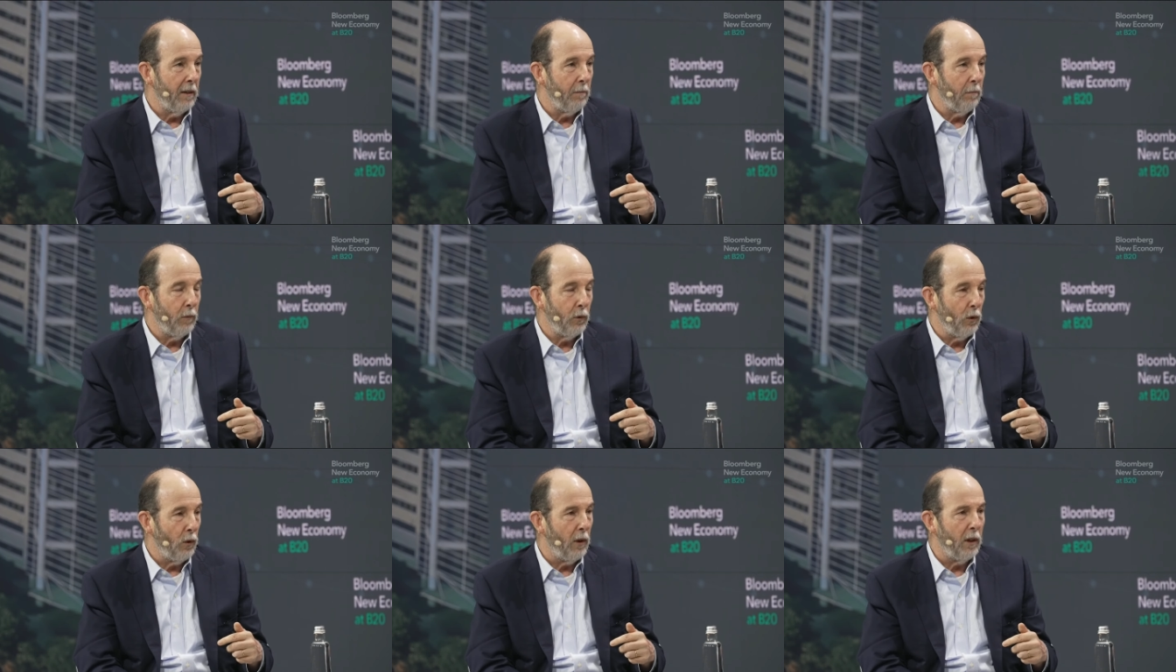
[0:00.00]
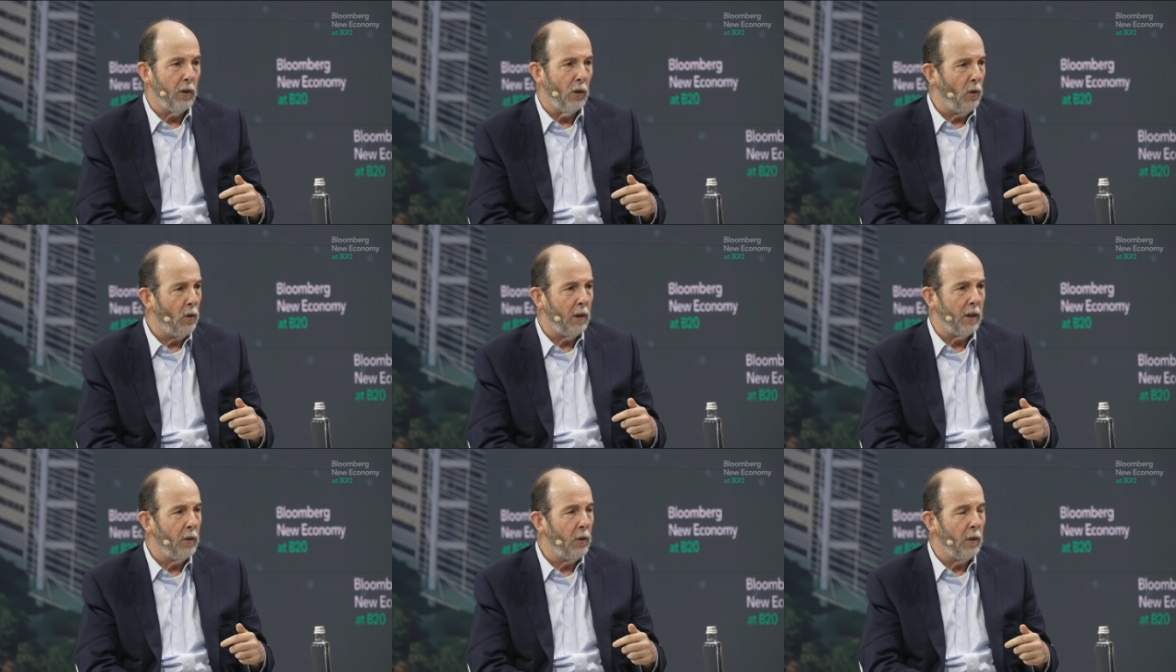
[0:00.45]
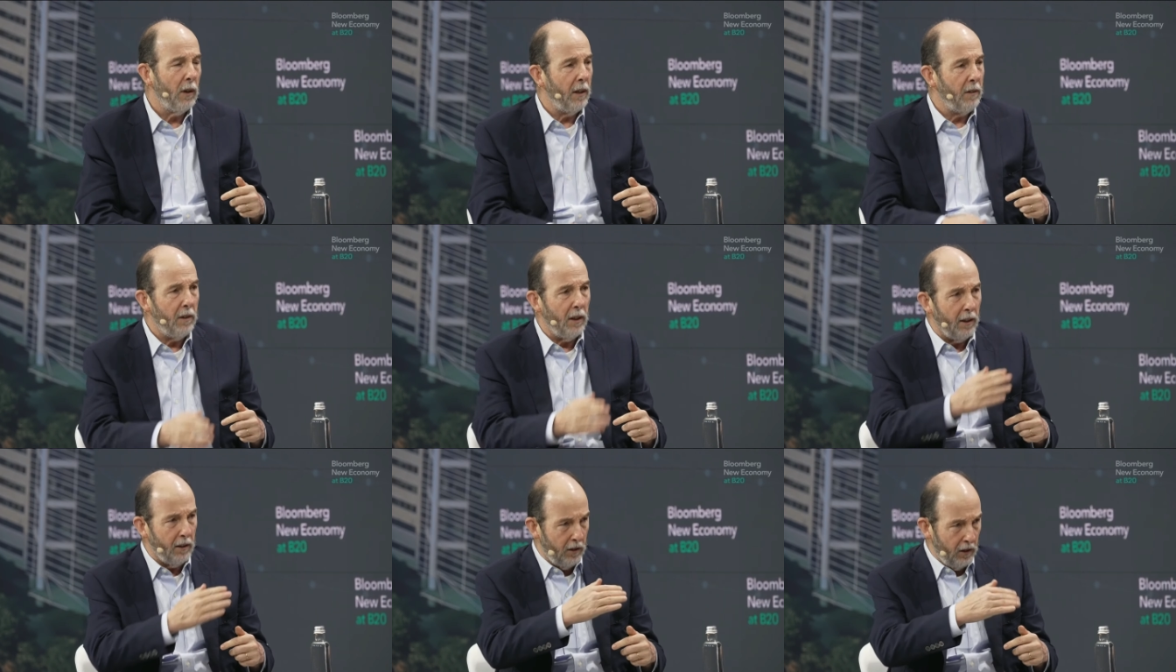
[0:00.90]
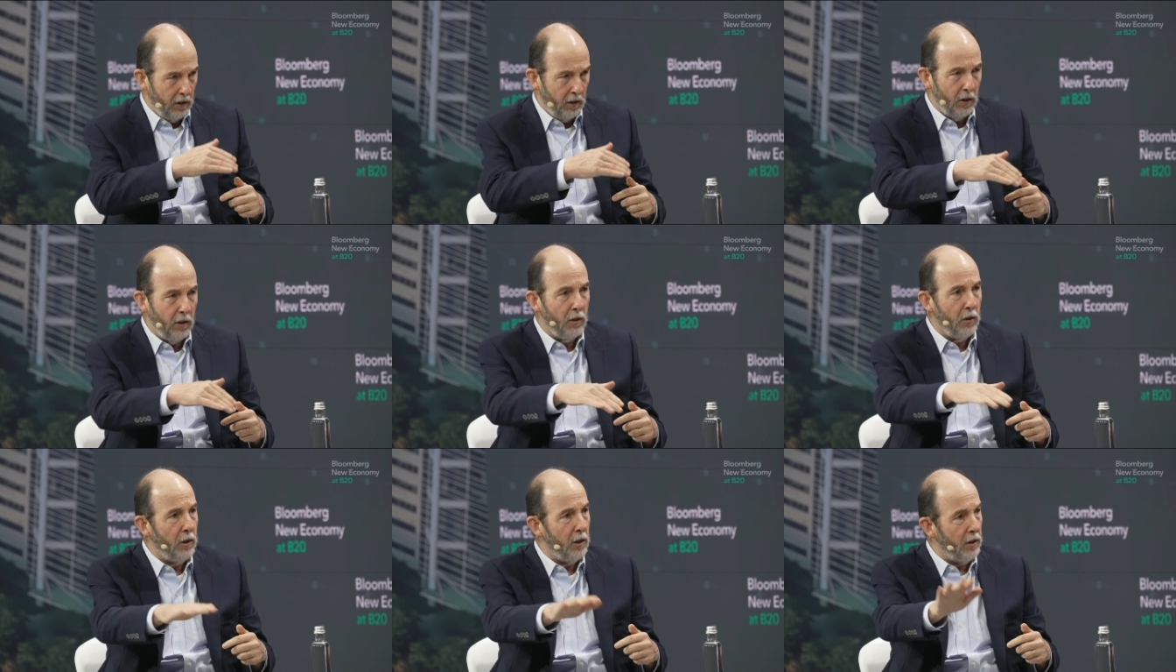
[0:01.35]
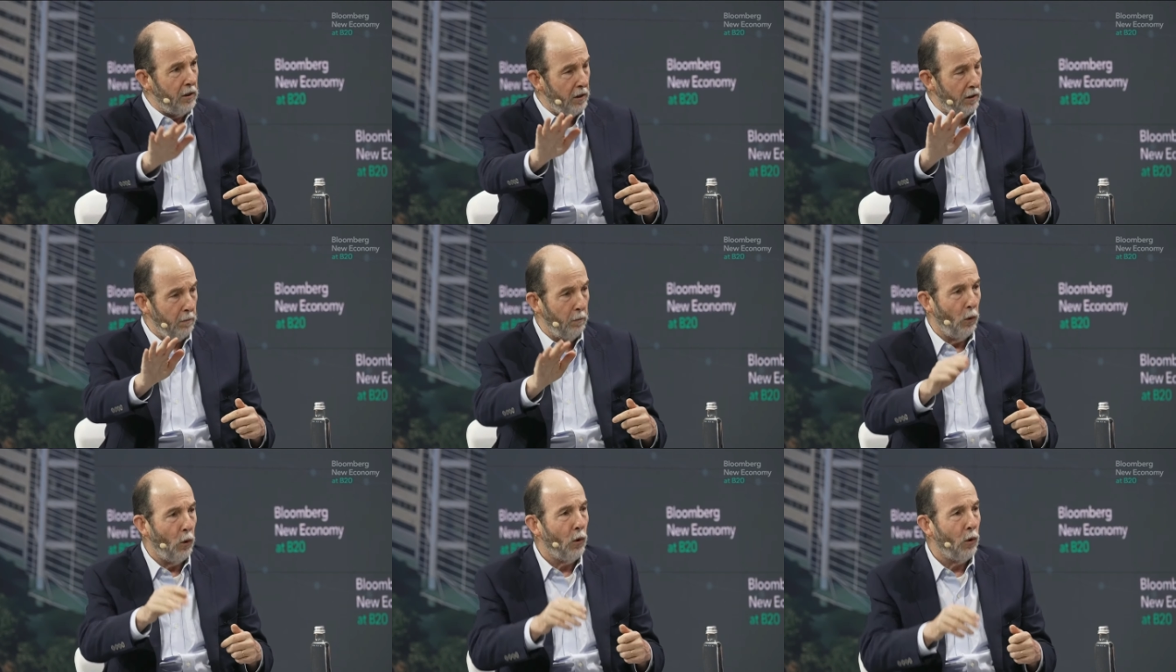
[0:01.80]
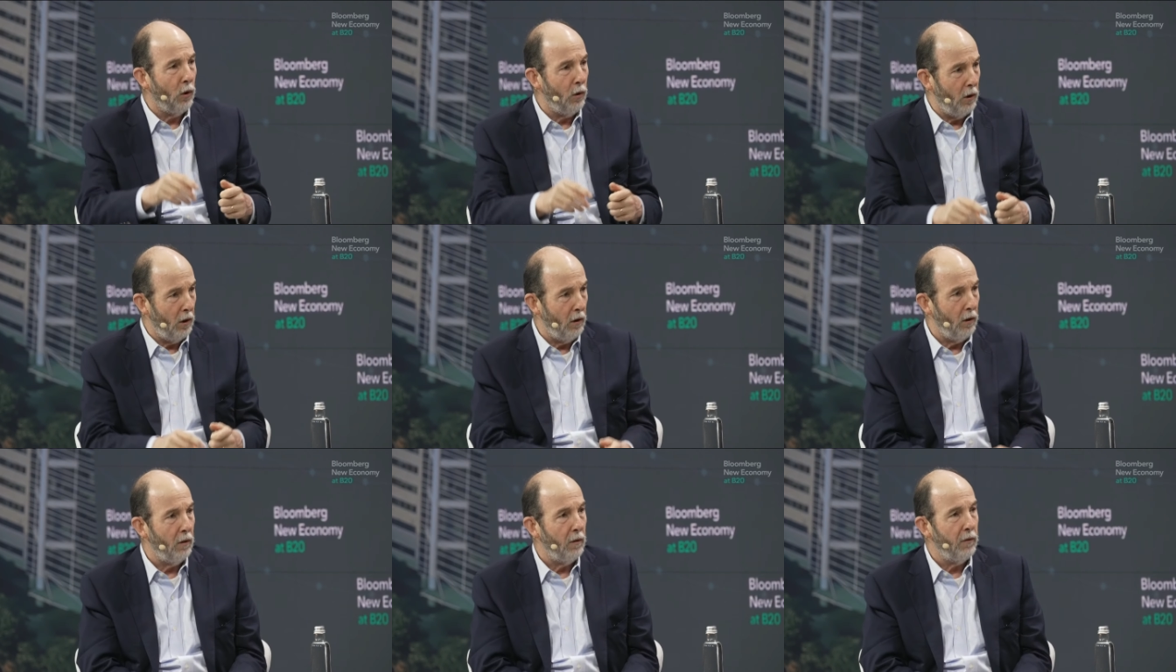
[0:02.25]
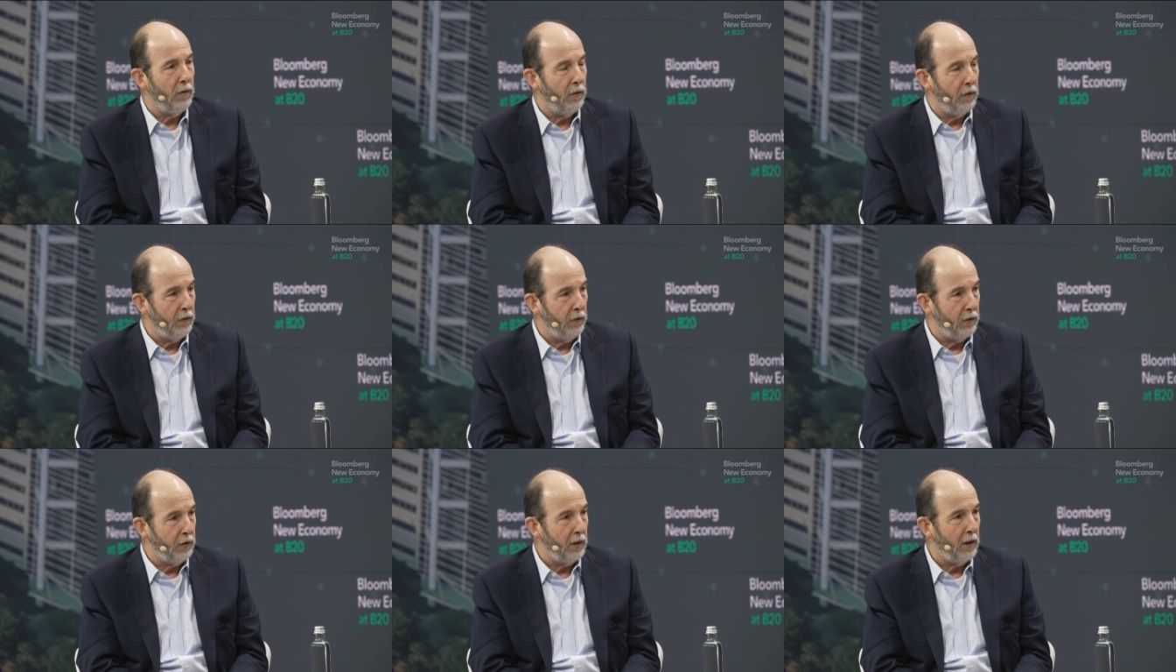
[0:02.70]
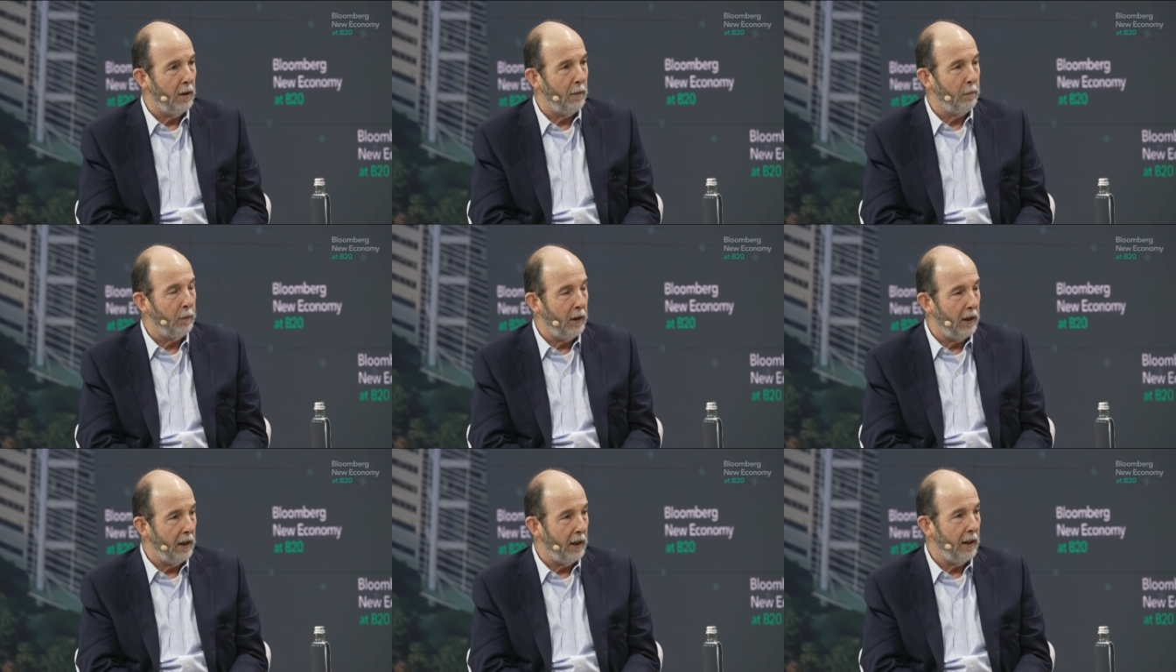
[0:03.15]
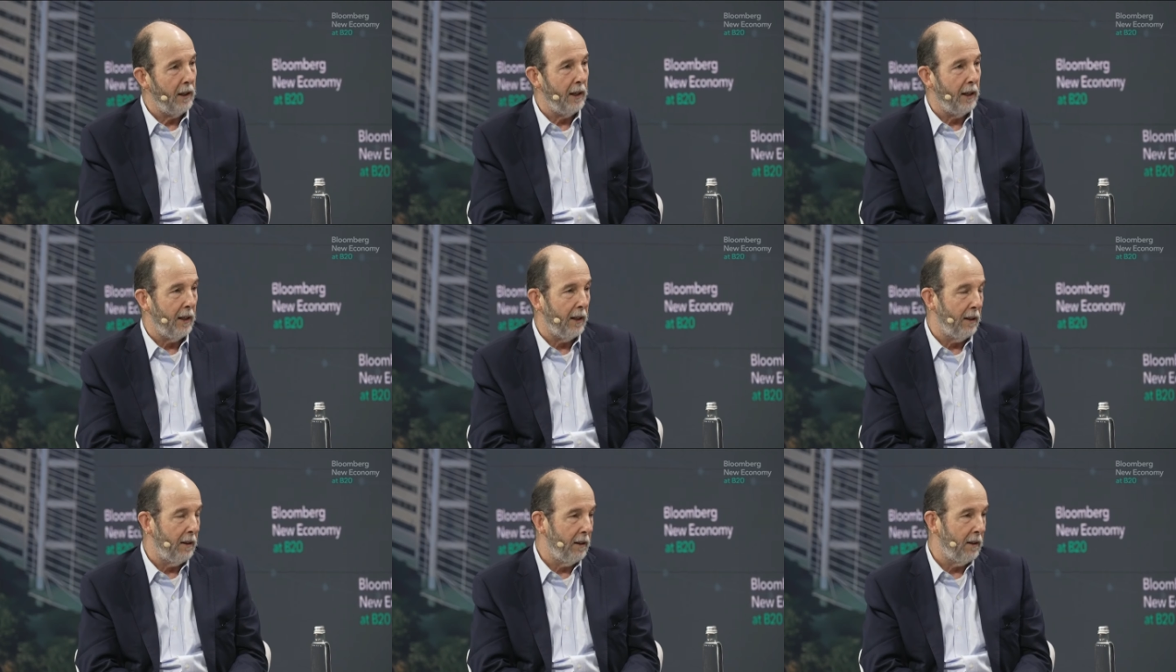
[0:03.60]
So I think this is just more of something that